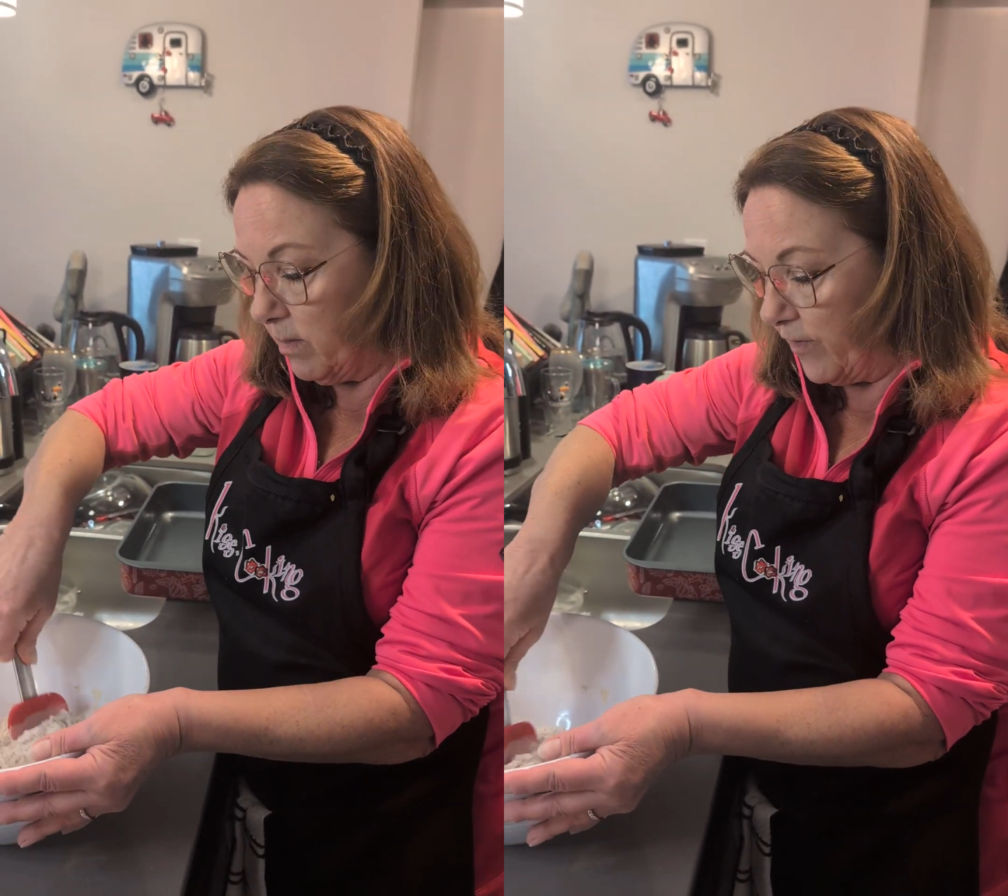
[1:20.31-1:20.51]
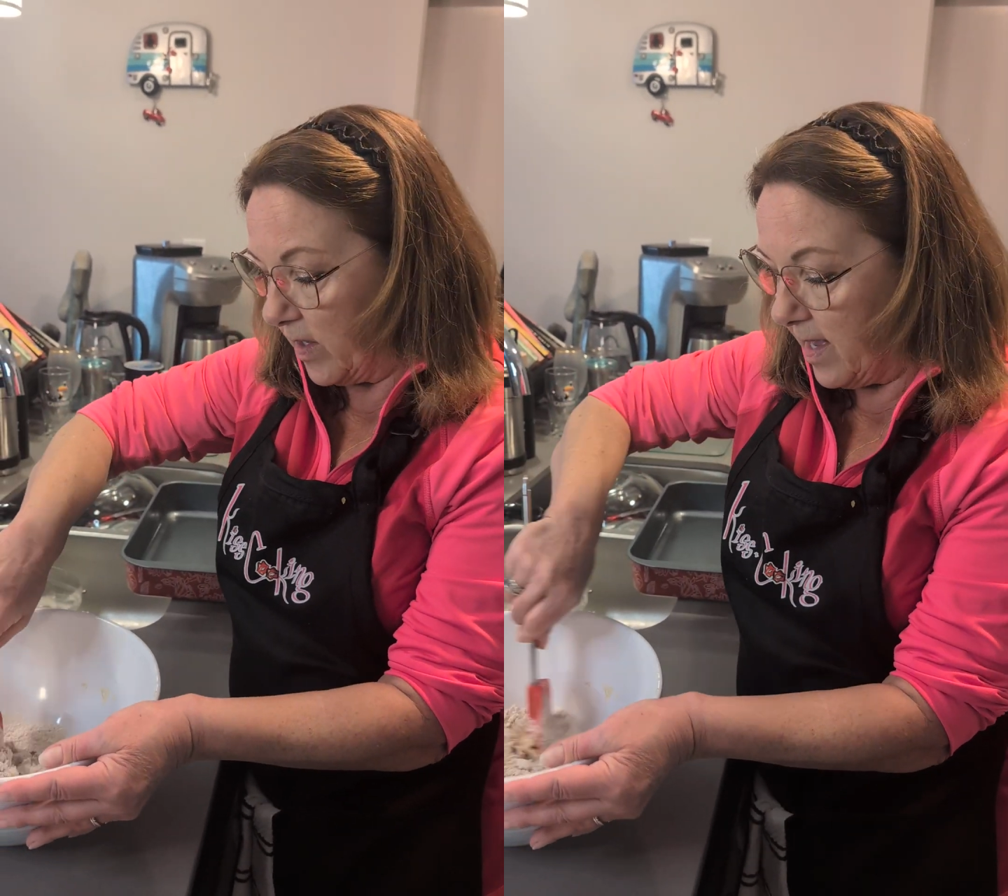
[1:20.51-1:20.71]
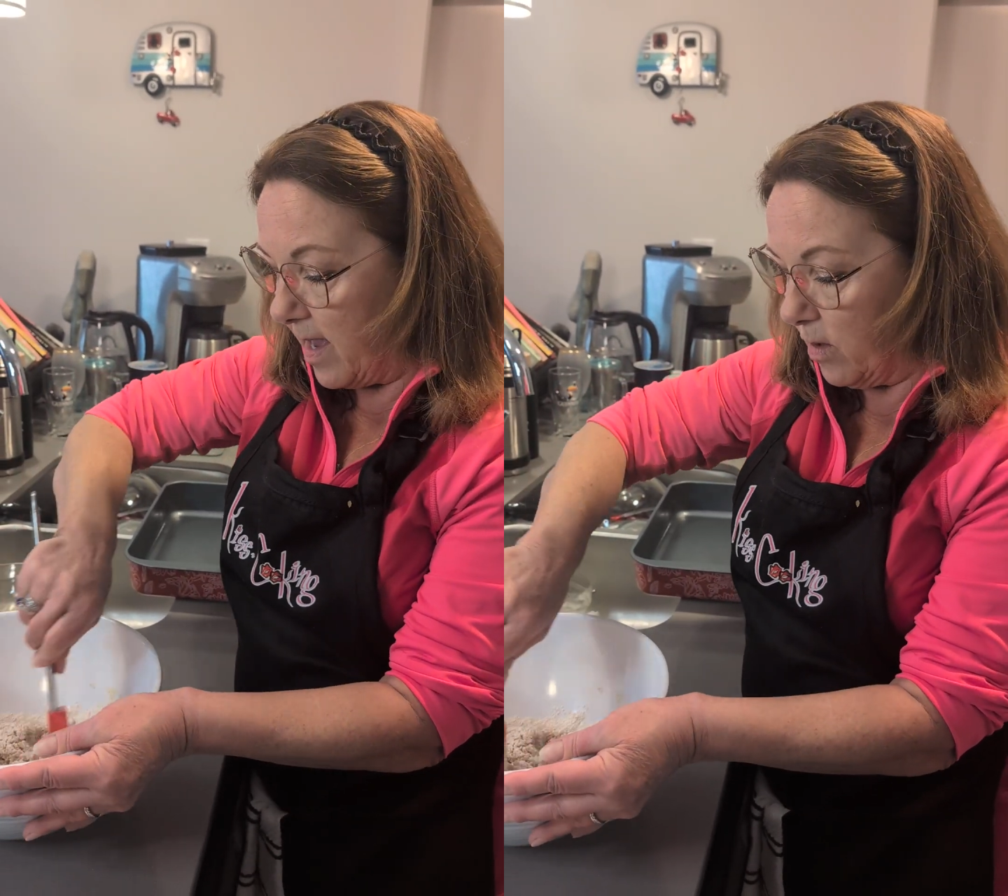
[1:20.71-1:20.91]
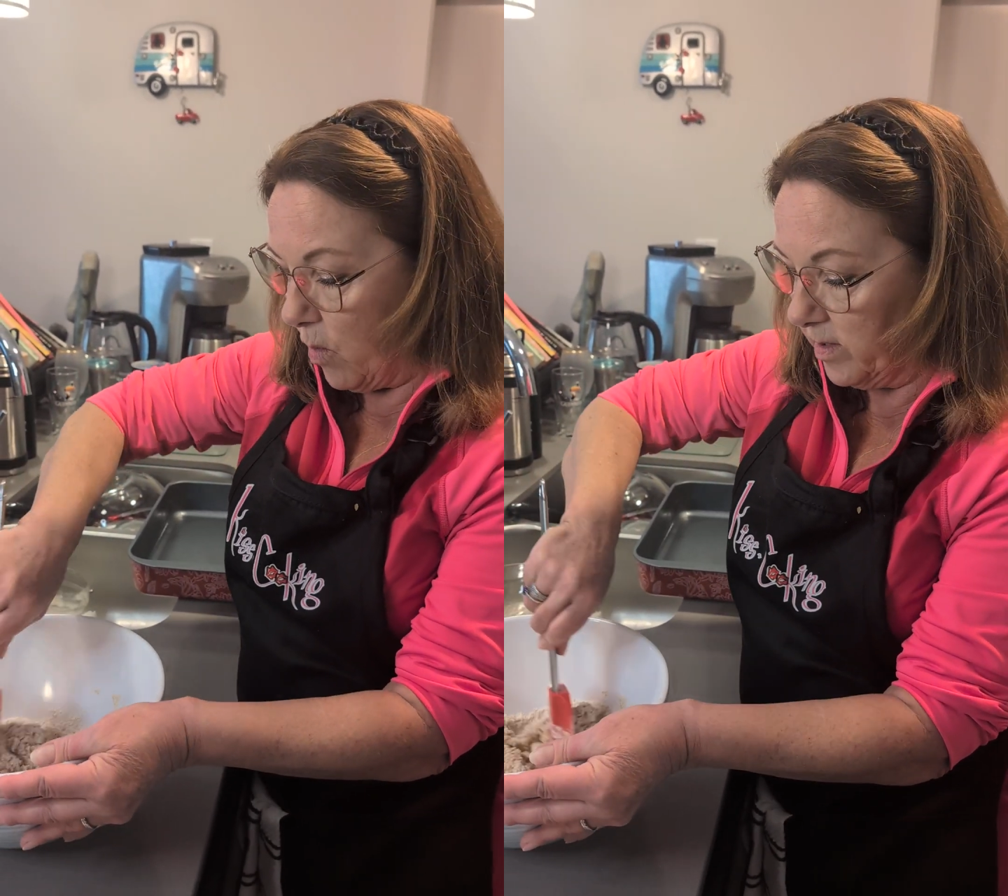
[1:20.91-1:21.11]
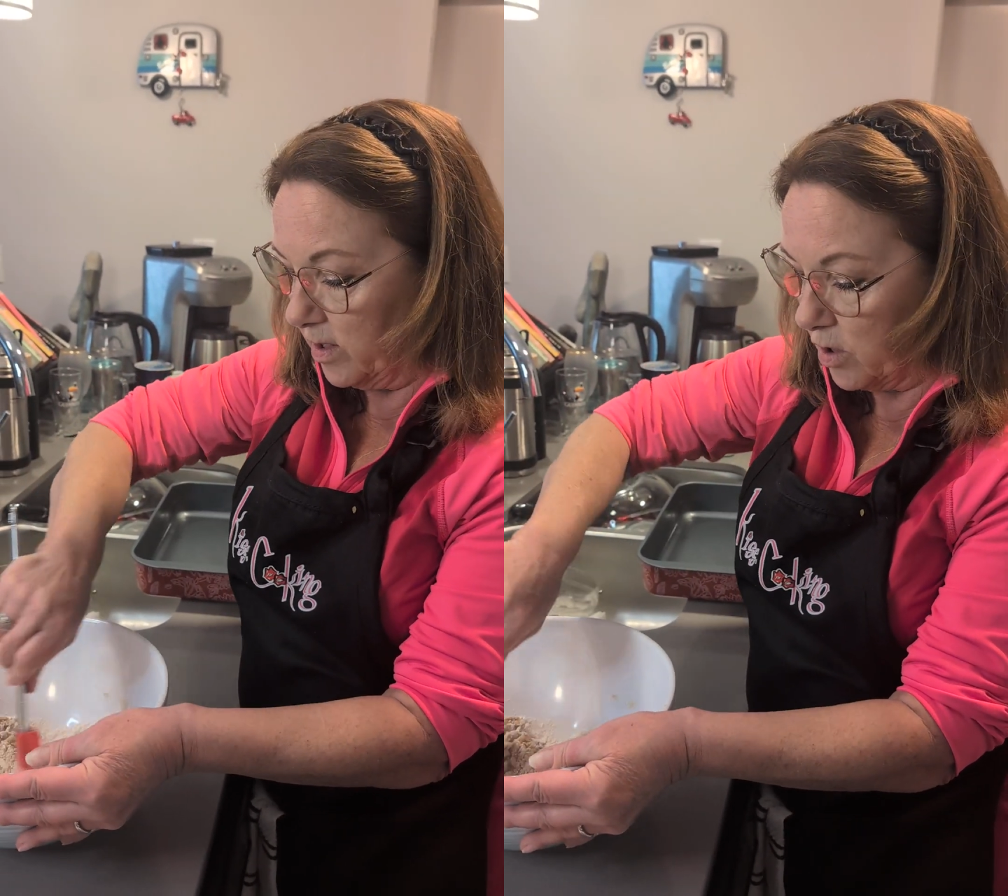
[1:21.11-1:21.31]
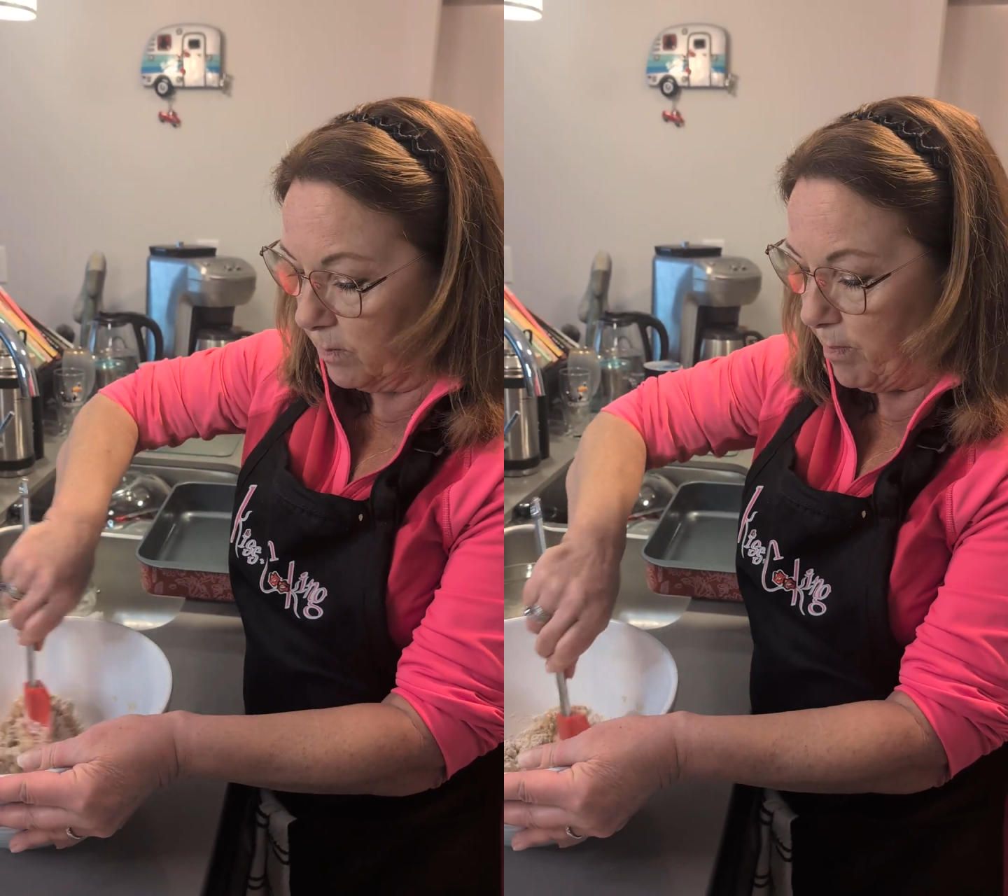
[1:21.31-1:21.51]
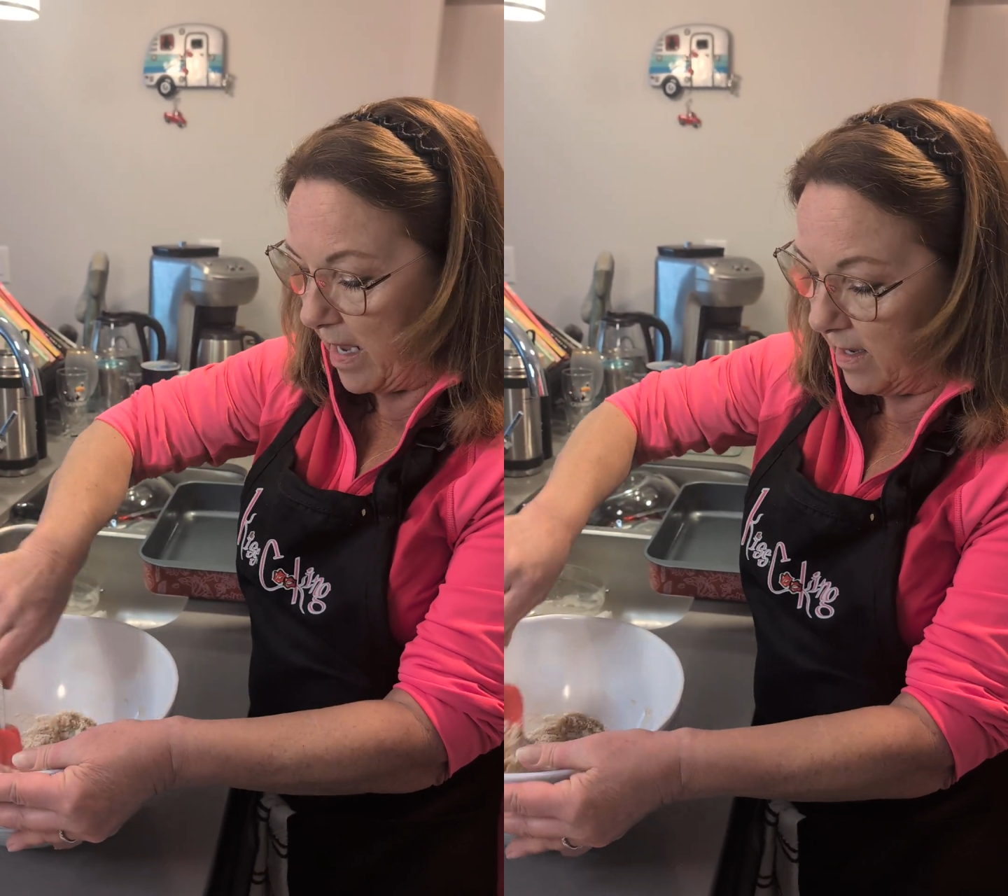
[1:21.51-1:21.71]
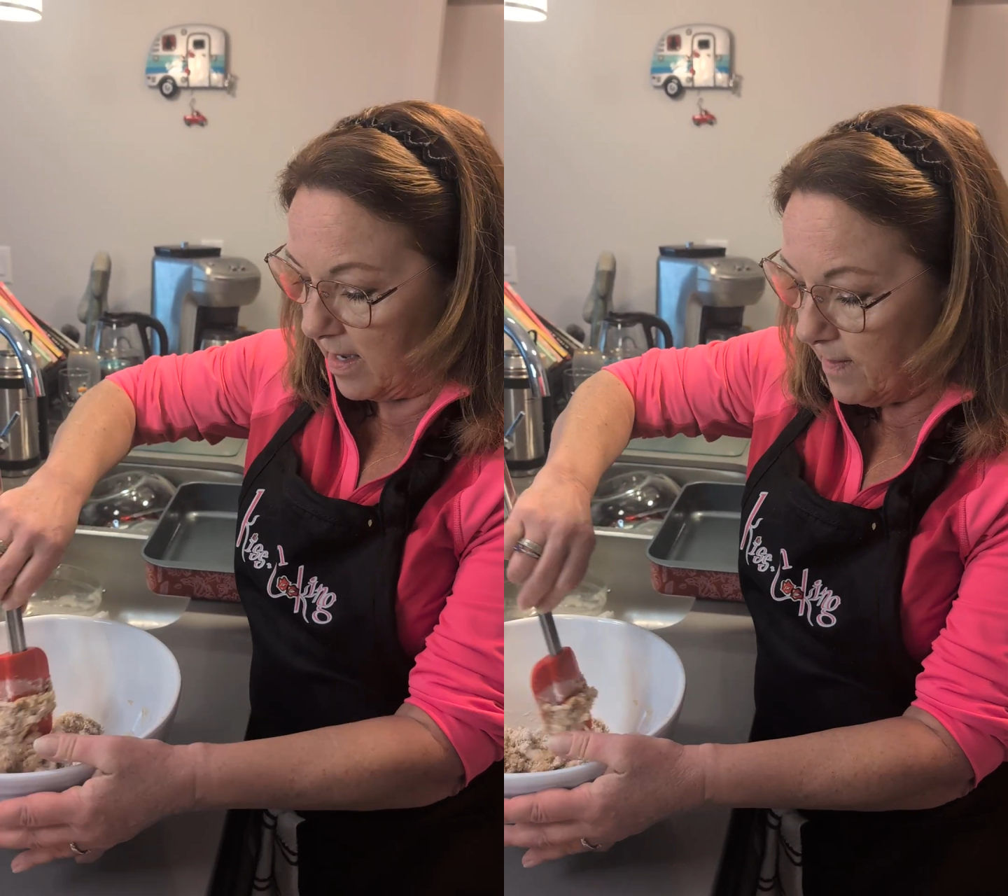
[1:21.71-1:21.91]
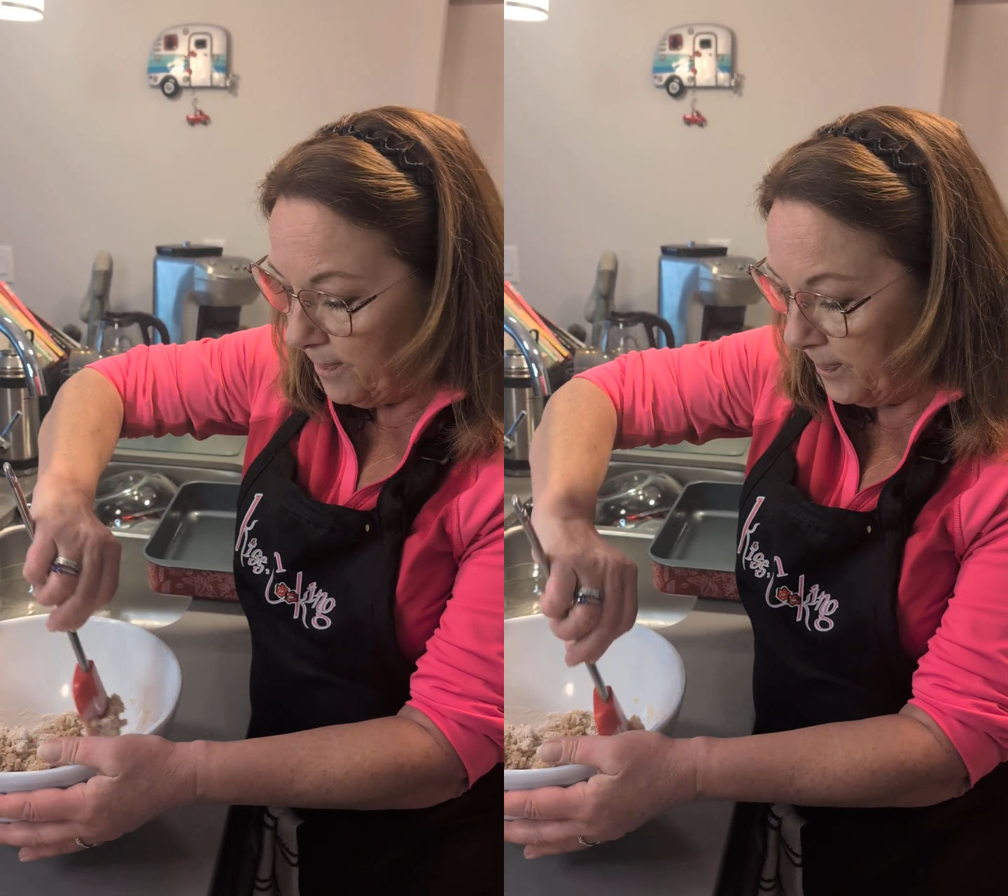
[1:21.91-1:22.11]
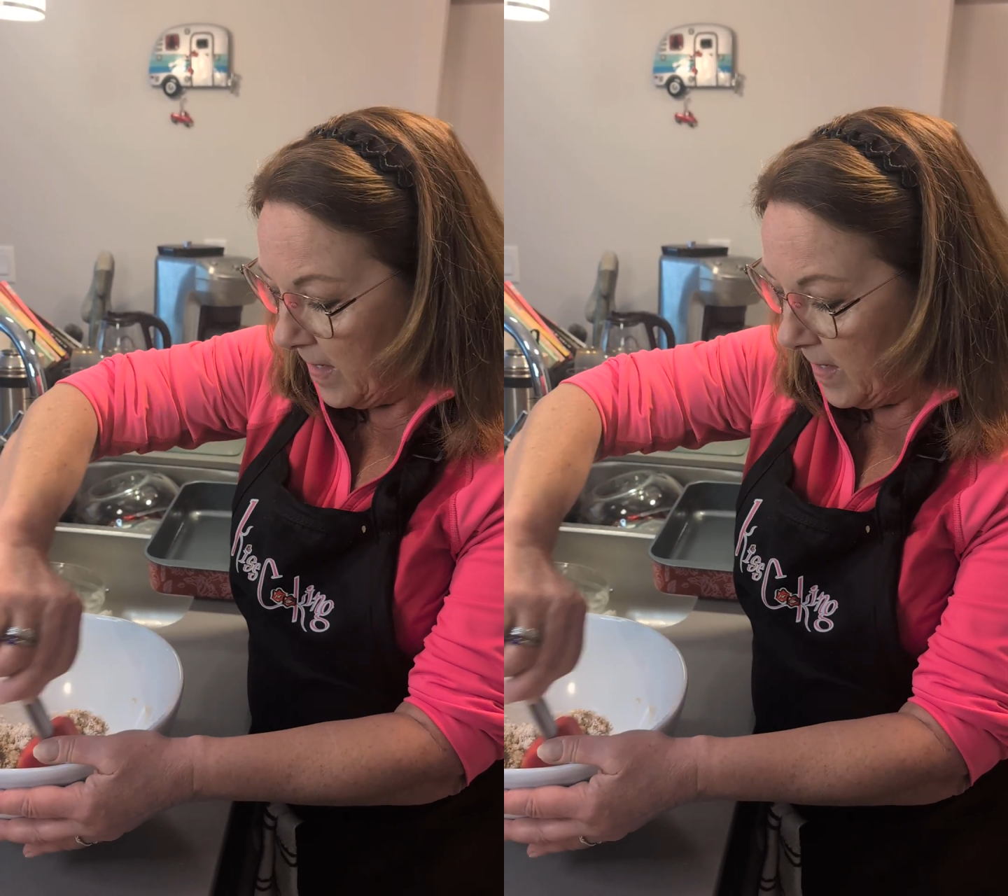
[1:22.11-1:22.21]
of the cake while it's baking.